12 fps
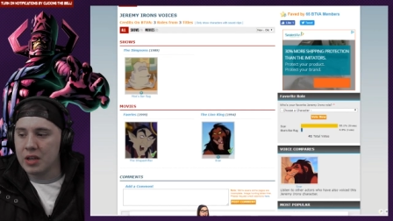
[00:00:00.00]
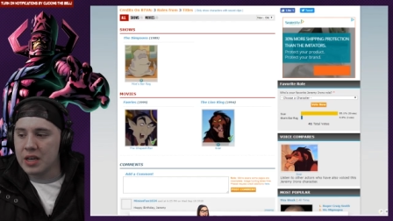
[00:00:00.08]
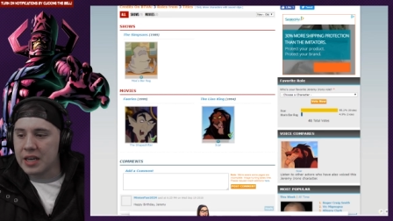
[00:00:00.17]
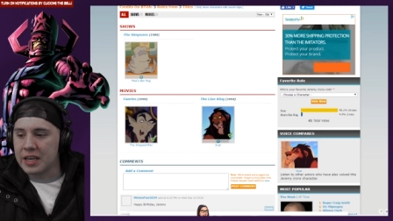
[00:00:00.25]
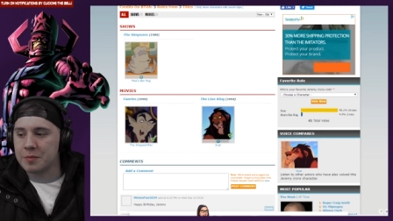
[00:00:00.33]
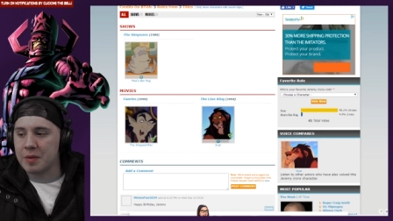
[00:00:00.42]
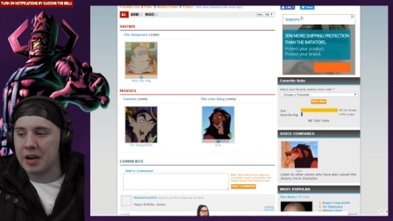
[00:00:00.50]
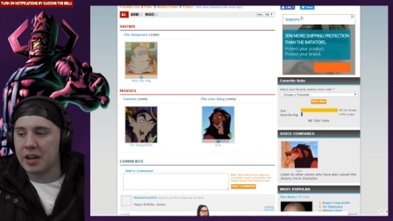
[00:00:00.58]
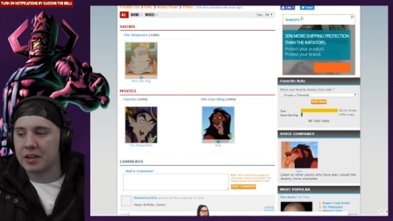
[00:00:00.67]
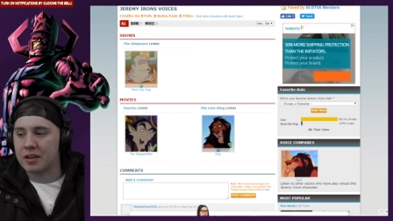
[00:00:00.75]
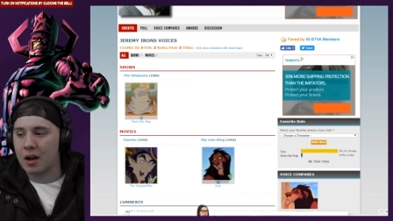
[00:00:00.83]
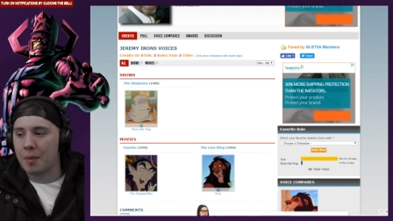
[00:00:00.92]
He's been in a
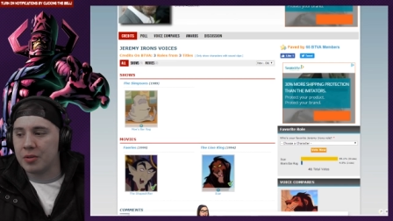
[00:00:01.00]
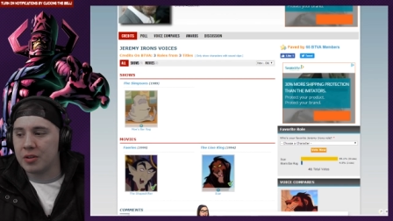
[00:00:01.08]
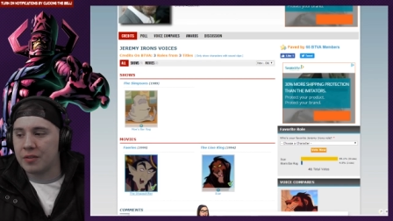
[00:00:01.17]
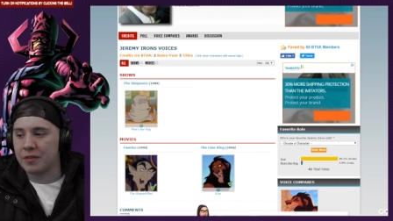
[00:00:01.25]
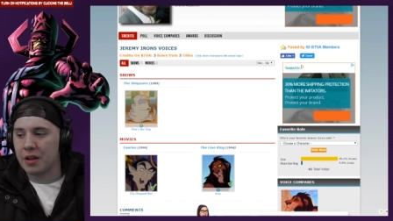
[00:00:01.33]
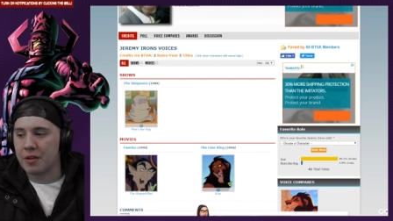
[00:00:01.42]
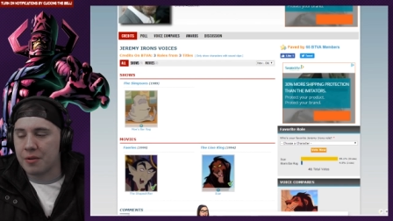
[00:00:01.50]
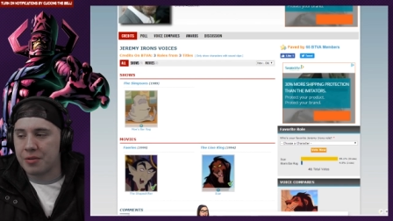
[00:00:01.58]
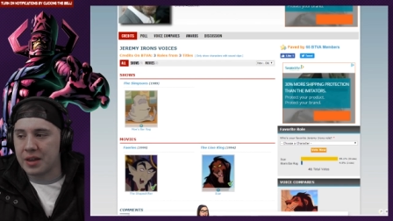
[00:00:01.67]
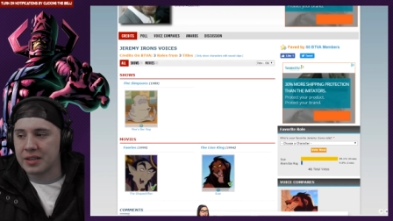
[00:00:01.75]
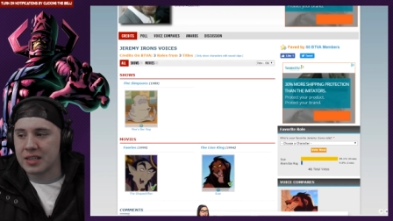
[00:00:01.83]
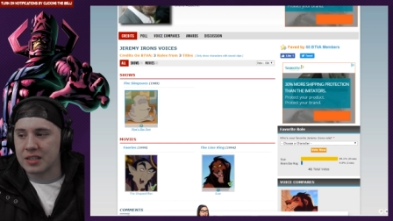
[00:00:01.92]
couple of other
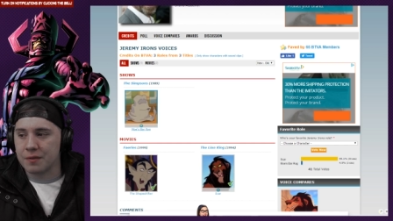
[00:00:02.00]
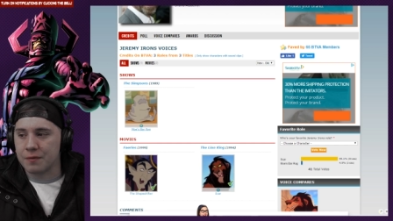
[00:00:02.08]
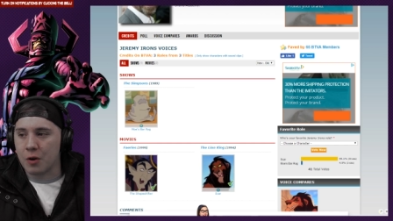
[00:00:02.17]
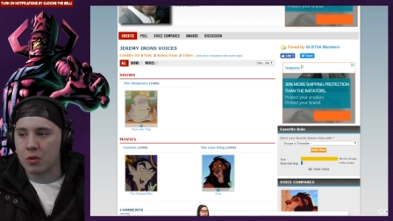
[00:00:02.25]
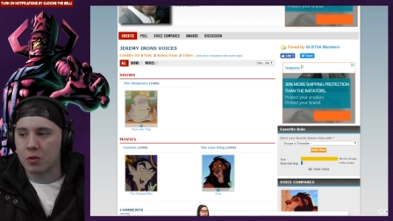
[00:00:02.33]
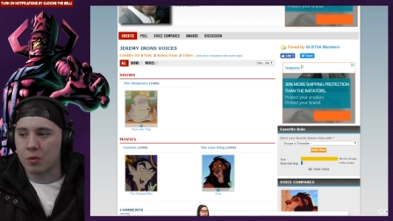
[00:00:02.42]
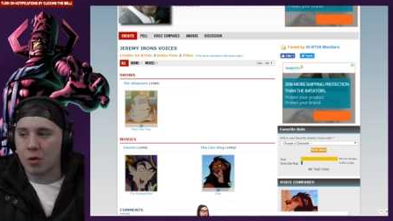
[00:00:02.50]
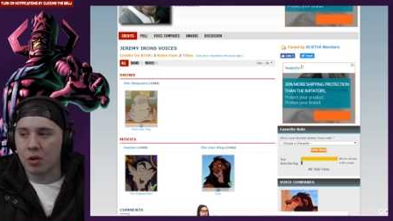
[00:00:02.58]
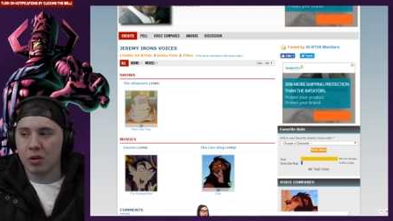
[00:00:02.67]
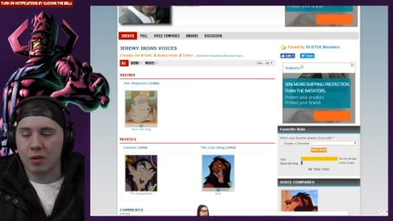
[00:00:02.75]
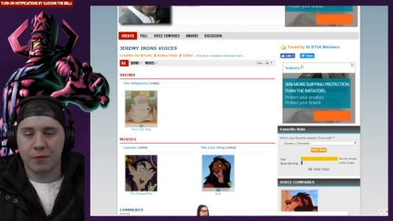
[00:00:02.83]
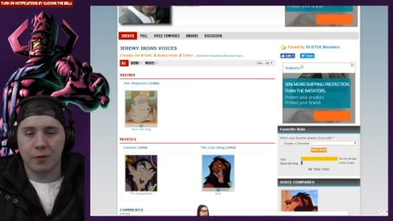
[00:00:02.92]
things as a vocal role,
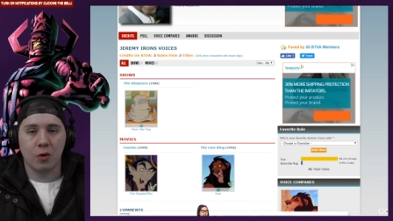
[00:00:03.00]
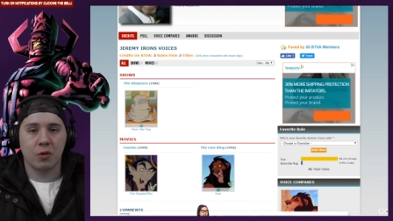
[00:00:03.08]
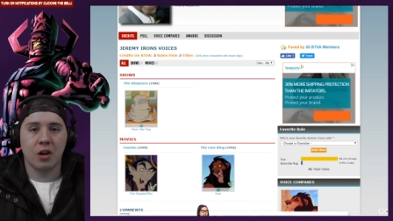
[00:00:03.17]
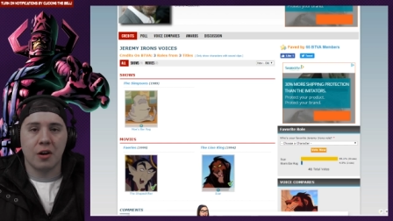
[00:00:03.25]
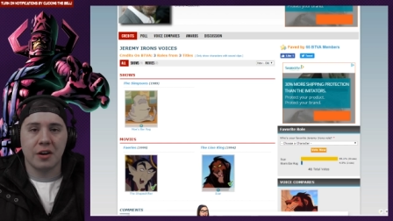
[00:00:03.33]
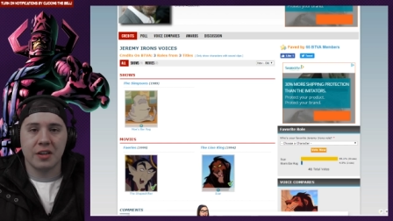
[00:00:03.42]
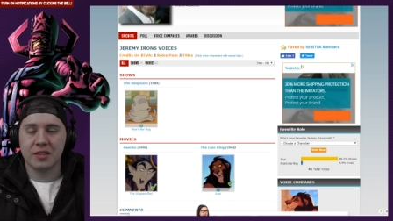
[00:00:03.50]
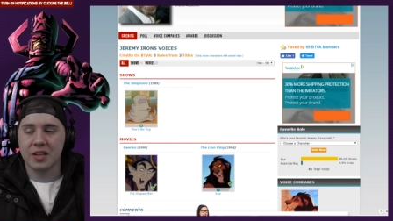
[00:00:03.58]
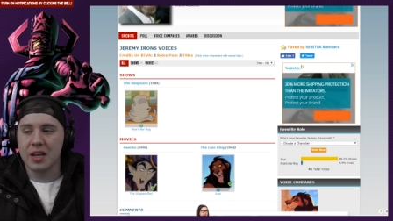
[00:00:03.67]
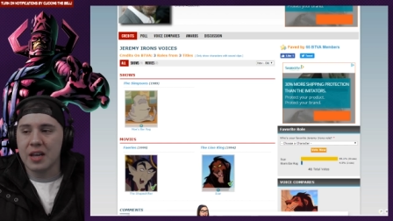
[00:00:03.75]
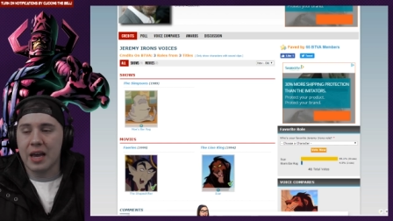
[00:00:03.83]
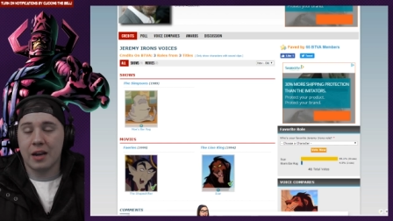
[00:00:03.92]
vocal artist,
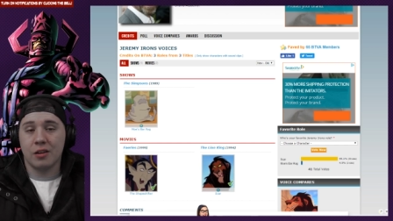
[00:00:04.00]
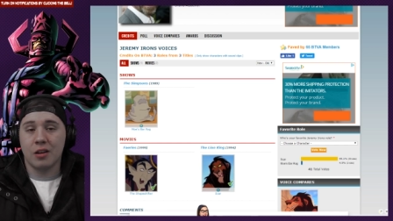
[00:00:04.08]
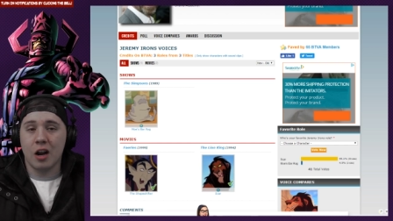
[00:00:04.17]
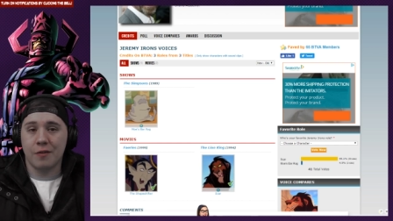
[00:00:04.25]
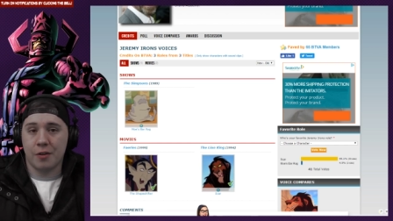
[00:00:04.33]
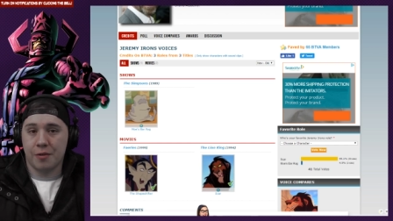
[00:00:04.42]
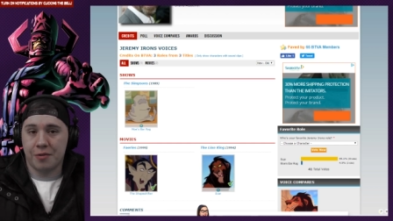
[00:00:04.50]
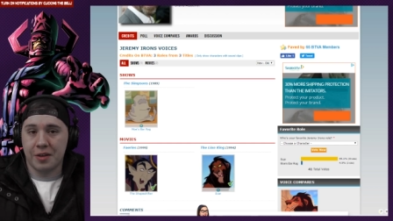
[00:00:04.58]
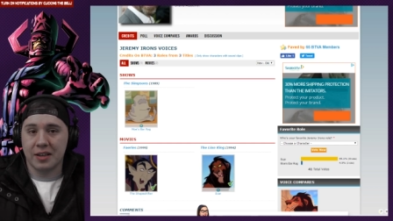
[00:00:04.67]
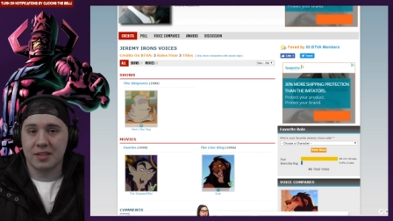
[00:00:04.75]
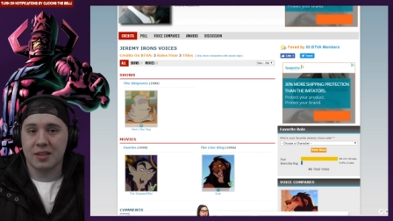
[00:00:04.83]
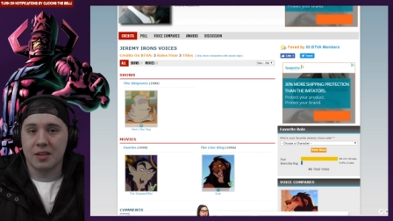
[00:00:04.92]
and a lot of other
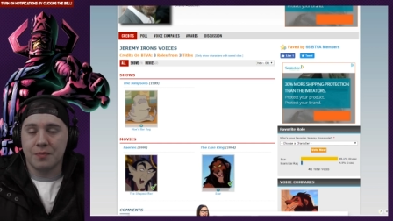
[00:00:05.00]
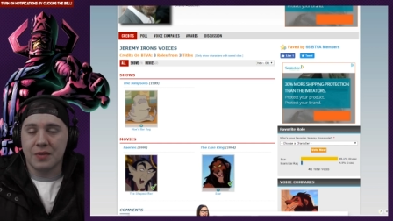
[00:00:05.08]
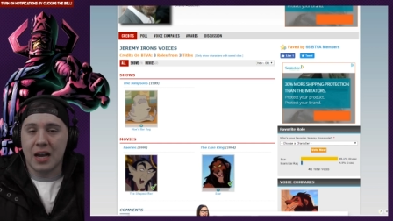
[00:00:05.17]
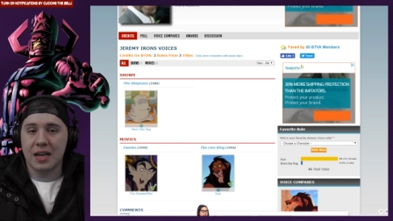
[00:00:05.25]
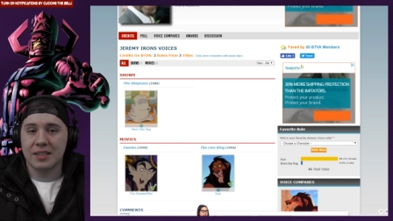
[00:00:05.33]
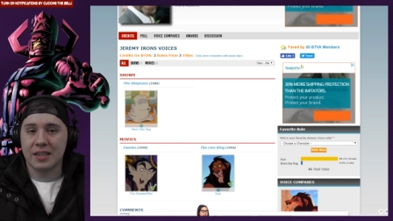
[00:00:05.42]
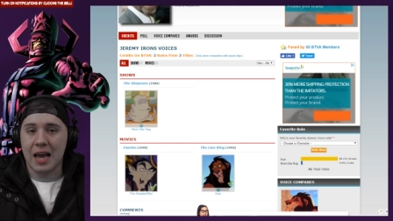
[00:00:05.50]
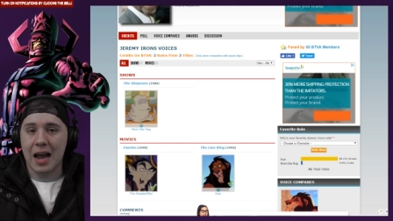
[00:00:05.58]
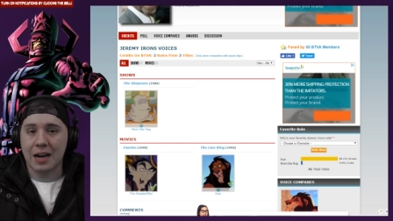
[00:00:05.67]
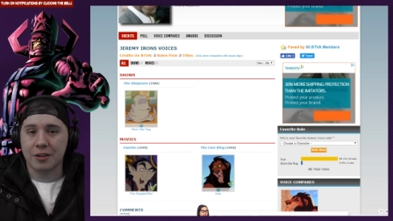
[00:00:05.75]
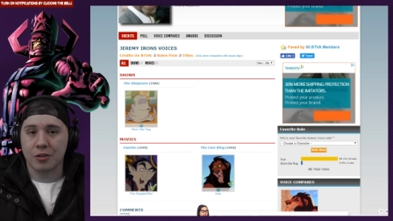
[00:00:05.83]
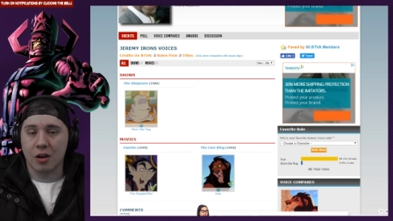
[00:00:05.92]
things as an
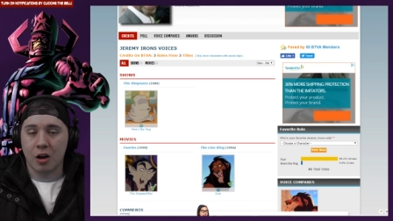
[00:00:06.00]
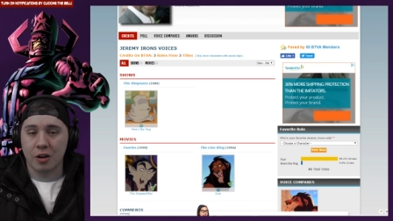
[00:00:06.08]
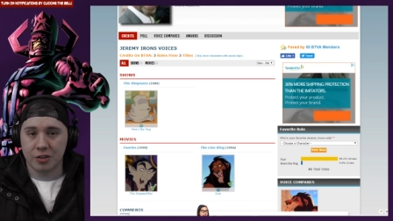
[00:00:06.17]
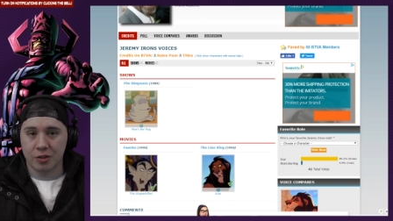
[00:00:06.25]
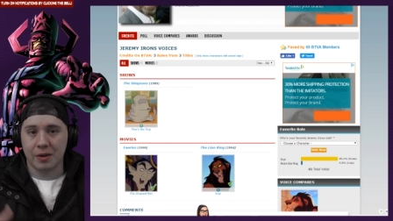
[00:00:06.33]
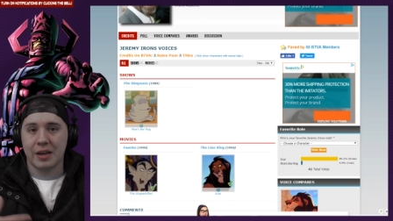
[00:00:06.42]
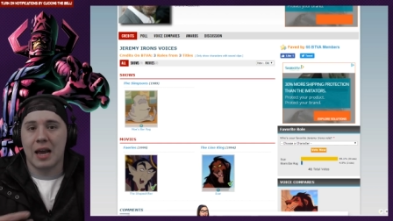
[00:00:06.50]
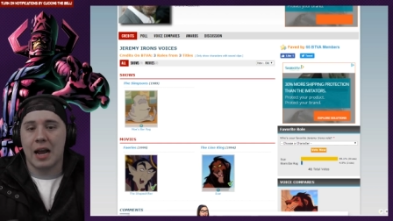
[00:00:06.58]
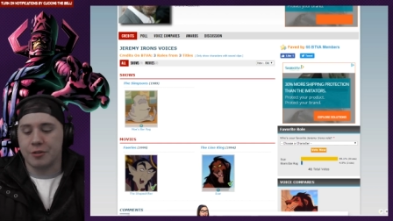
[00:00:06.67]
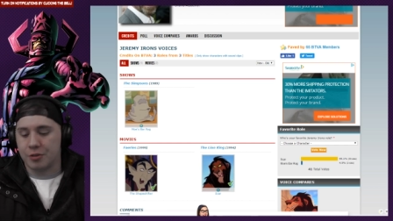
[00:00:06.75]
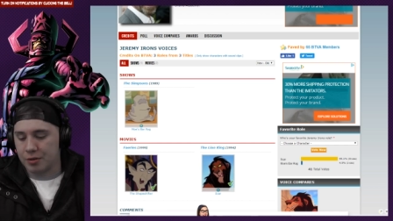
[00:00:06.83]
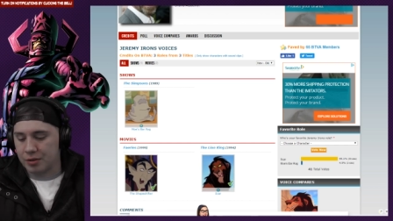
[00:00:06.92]
actor, on-screen
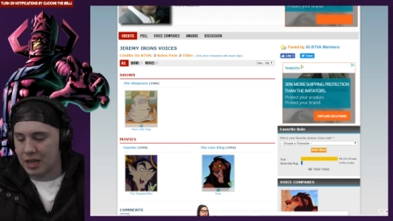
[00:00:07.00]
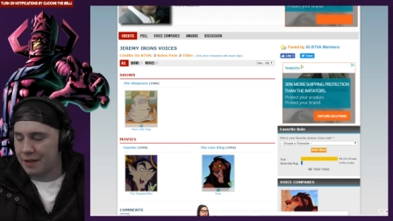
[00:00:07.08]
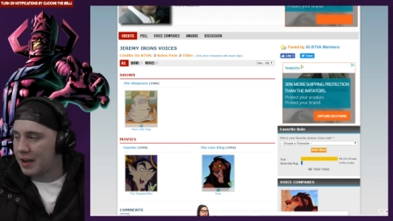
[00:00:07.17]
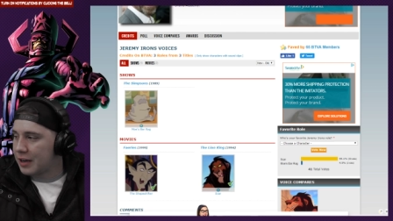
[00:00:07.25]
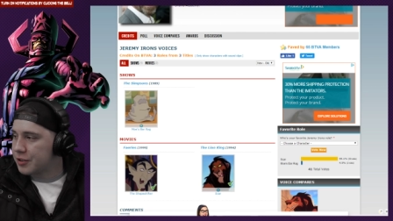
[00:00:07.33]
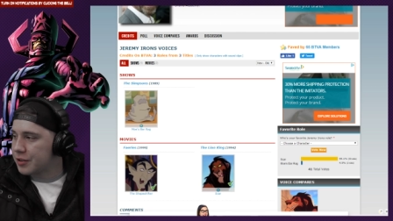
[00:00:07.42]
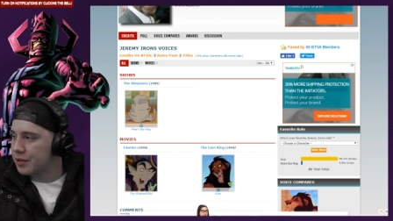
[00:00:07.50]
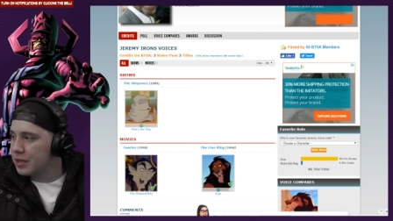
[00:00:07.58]
actor, live action.